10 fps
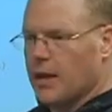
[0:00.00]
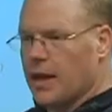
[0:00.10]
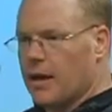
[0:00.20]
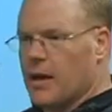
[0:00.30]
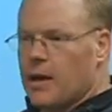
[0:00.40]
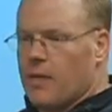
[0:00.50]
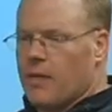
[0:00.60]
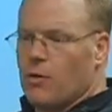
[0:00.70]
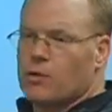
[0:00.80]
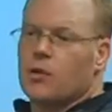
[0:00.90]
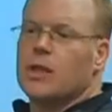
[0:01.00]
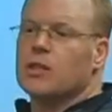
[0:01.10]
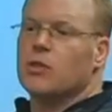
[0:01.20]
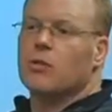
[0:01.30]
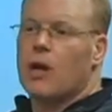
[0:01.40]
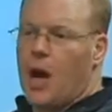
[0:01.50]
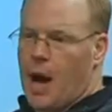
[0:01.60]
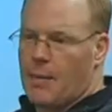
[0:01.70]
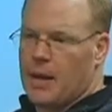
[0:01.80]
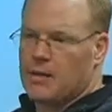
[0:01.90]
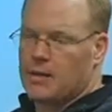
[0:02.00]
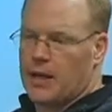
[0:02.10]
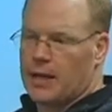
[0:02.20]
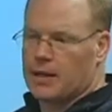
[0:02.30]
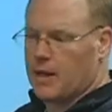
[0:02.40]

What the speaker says: Like, those are additional comments, like